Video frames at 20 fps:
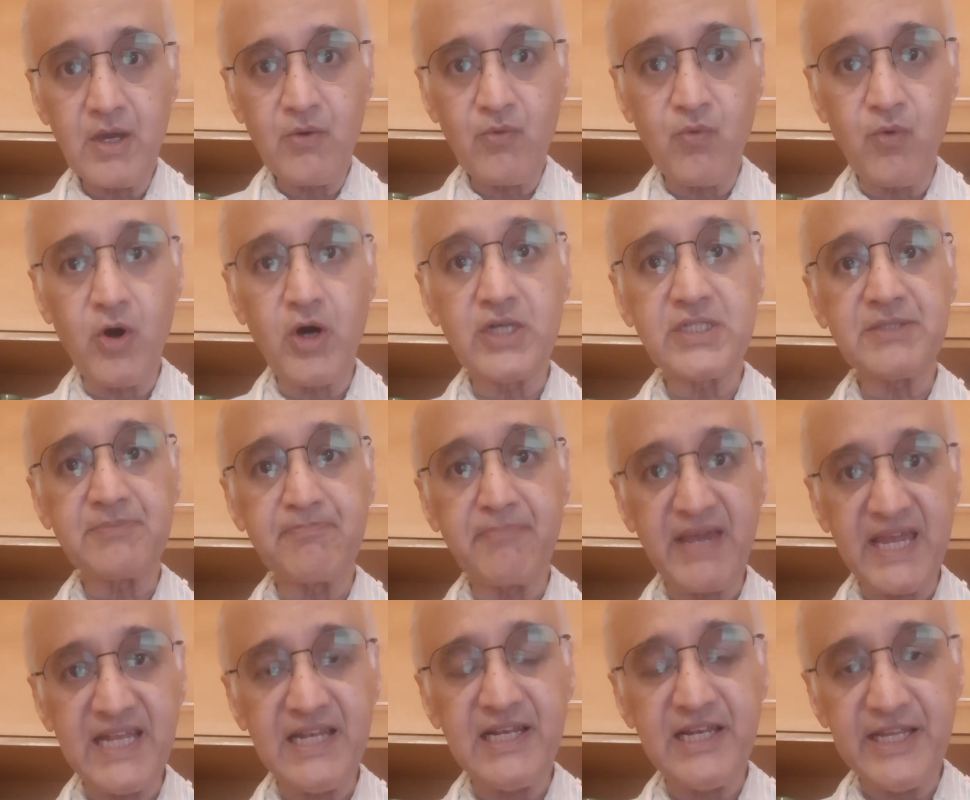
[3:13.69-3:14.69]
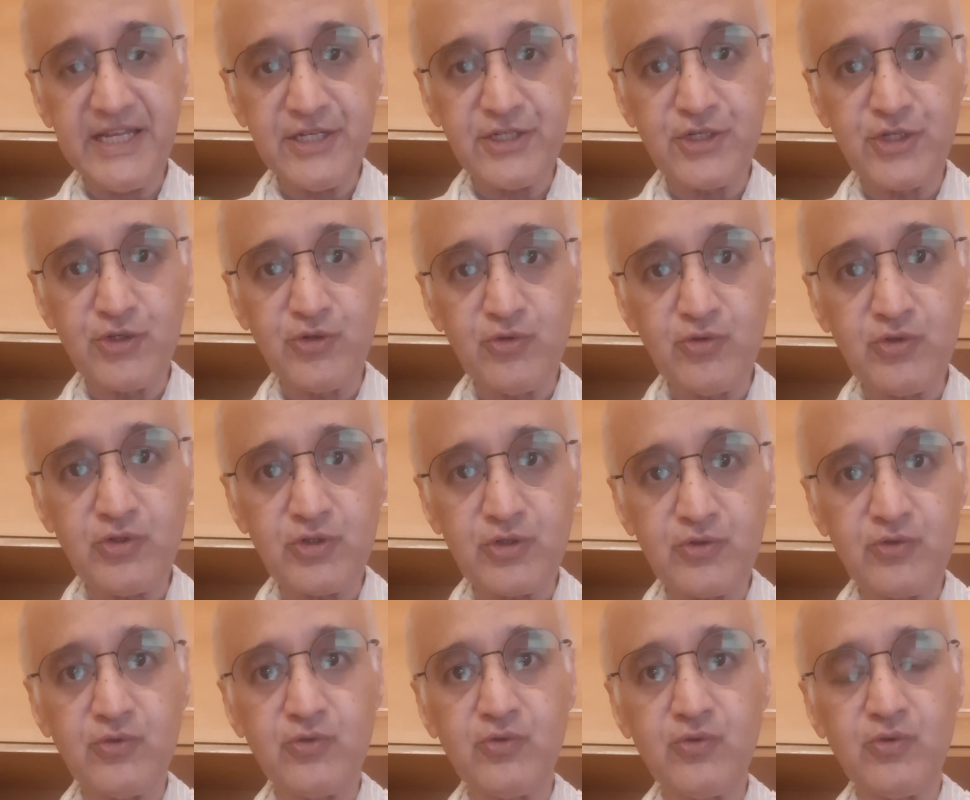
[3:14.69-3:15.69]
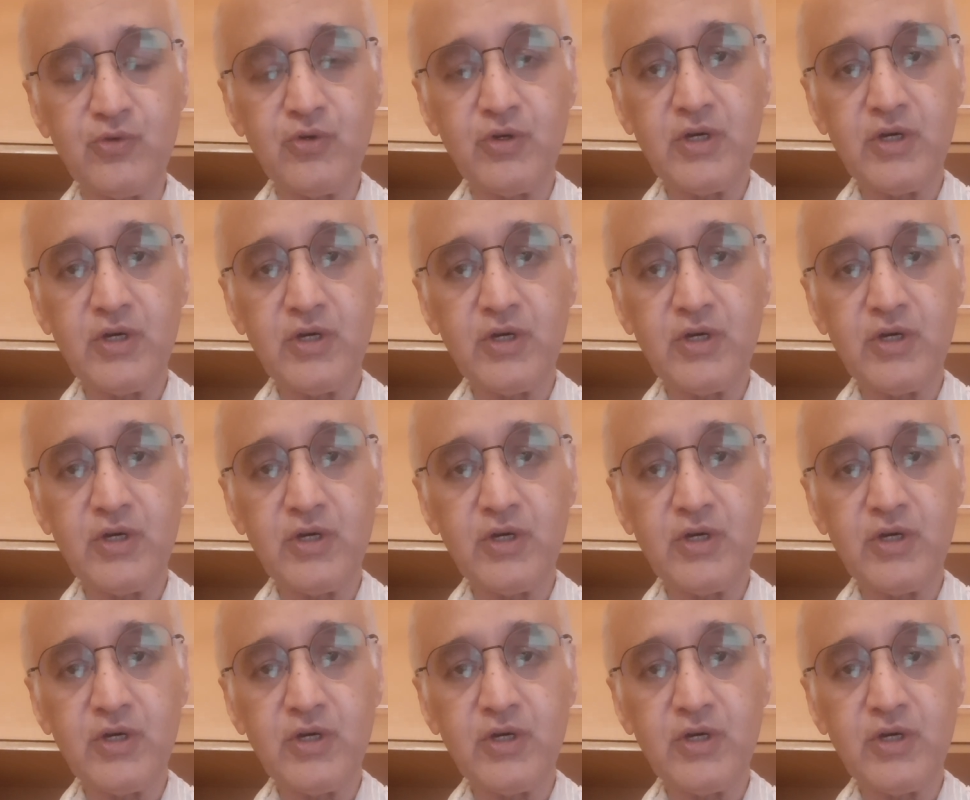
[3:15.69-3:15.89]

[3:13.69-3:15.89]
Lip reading: was mainly due to